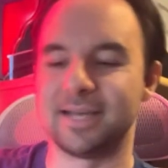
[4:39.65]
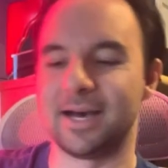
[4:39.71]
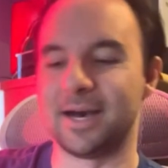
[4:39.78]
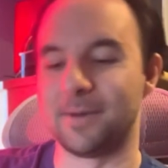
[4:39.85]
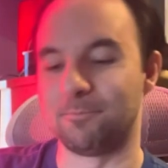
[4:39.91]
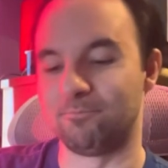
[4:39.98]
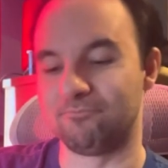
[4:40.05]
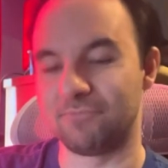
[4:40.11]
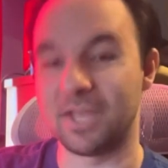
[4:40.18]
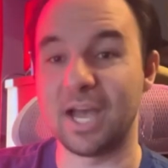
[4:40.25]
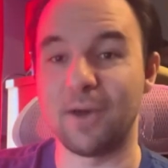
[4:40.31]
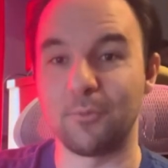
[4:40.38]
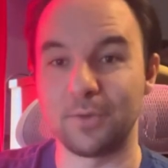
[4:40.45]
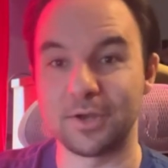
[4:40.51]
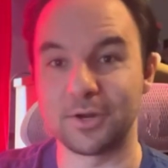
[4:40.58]
um,
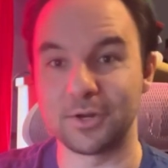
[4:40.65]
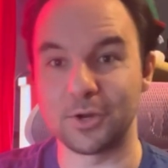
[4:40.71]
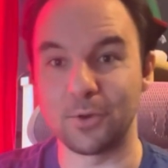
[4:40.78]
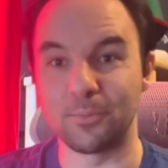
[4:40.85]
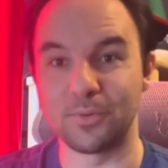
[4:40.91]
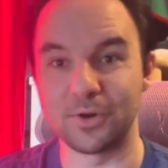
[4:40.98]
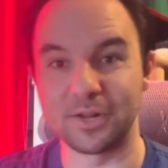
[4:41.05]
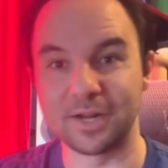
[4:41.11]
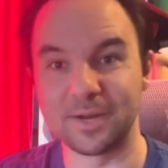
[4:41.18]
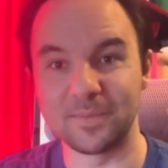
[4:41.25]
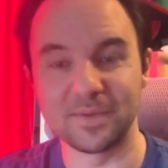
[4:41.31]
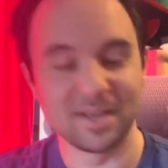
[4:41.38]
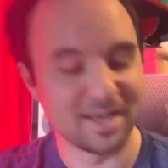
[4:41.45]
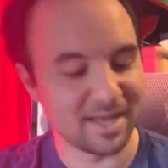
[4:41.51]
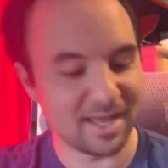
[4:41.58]
yeah, we're going to go put it
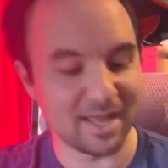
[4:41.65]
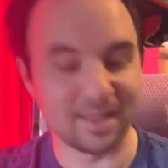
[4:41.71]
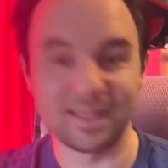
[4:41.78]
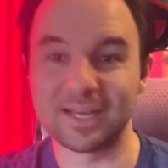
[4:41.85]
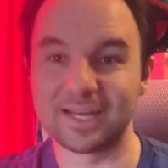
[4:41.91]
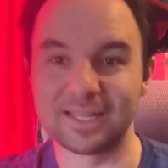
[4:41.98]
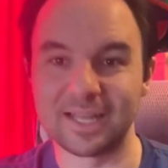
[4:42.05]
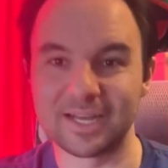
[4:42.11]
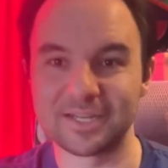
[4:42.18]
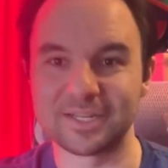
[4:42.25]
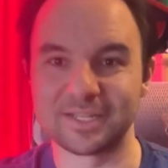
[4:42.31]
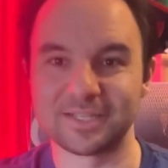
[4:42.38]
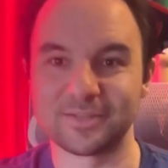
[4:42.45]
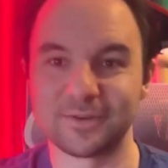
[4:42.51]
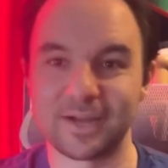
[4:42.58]
up in the
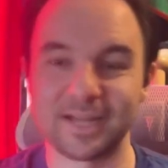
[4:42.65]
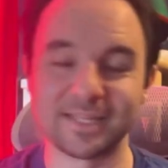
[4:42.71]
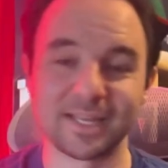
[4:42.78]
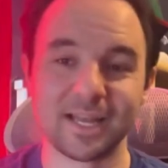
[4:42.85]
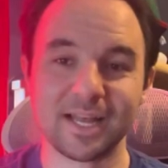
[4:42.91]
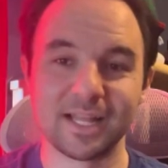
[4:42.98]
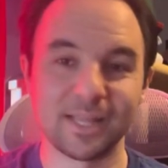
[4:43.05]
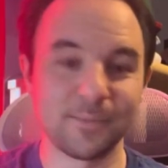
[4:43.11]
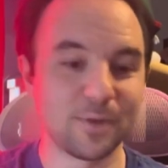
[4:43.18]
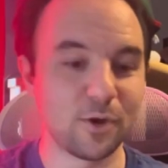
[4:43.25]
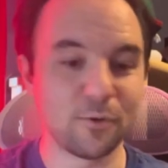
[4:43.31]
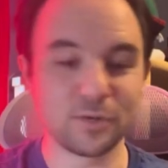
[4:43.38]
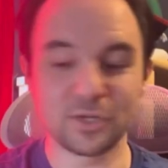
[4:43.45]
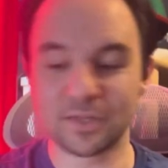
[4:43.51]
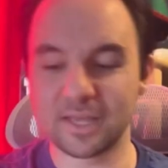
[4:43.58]
collection. So guys, let me know
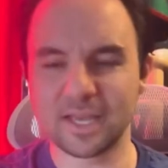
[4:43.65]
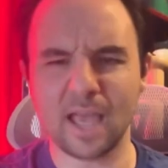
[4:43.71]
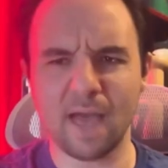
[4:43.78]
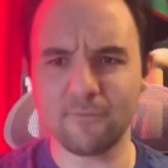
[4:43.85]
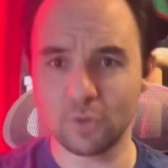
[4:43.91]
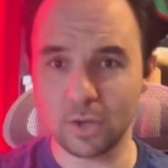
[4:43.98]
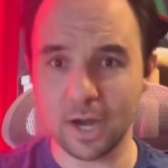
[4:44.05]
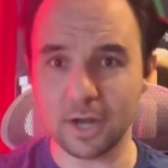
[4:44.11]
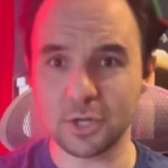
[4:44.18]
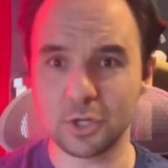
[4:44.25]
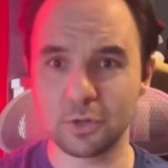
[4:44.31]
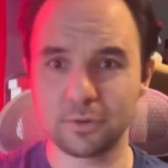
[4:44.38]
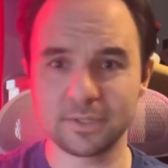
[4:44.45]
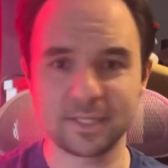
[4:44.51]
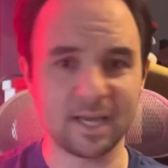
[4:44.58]
what you think. Have you gotten
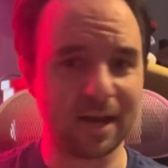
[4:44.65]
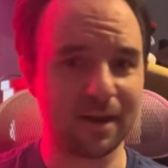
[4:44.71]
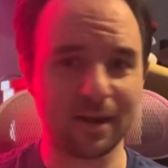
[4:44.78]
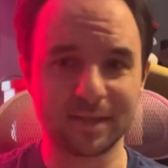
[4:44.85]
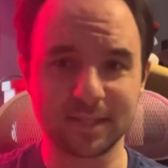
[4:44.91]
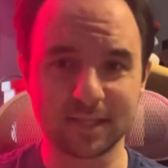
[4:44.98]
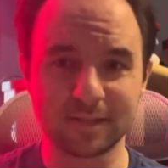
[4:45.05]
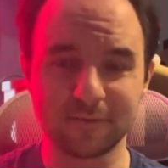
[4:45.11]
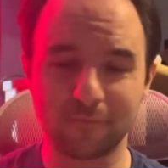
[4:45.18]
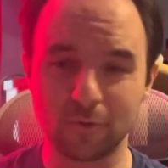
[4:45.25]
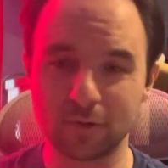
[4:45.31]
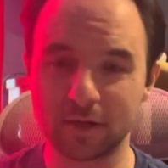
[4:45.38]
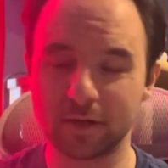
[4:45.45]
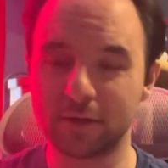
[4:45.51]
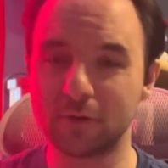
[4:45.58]
yours yet? Is this the
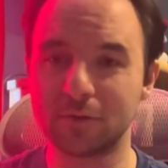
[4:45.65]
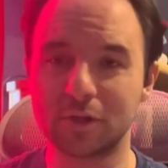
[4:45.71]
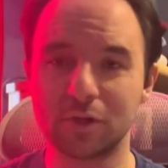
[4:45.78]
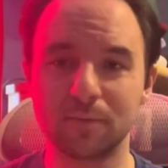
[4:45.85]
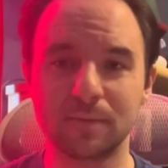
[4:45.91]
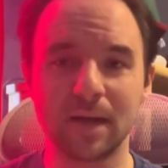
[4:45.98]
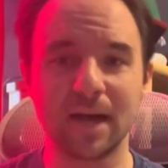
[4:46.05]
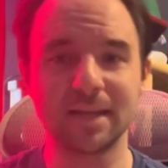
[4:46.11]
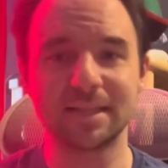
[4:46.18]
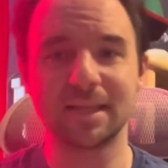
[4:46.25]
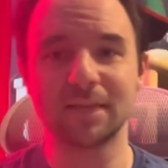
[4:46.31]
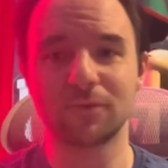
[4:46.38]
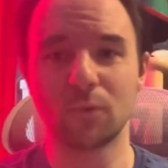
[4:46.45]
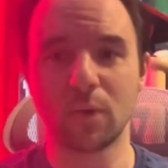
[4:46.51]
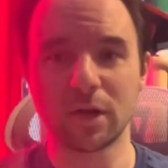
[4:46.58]
first on YouTube? Guys,
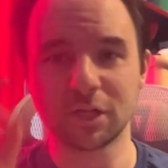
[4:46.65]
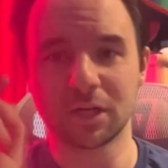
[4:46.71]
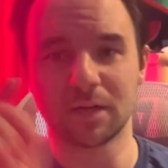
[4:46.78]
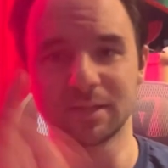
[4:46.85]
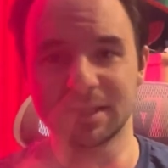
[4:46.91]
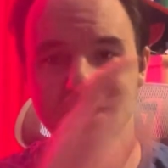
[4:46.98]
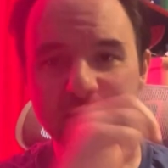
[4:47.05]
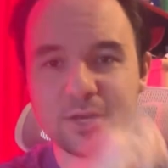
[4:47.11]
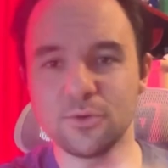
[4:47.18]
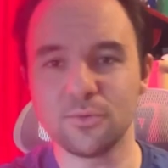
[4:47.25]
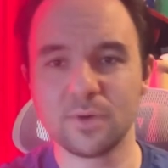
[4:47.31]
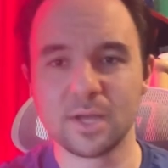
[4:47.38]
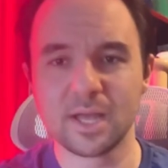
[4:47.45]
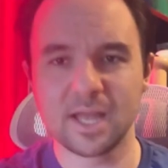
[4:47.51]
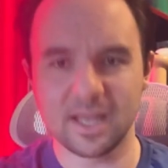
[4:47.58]
thanks for watching. I'll see
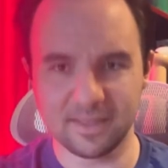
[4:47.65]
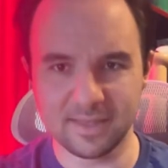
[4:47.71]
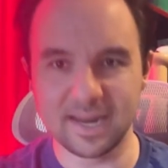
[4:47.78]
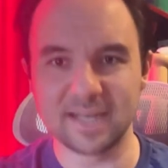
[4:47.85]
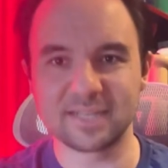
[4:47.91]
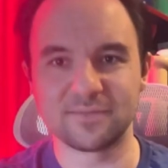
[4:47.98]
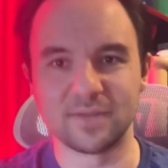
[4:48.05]
you in the next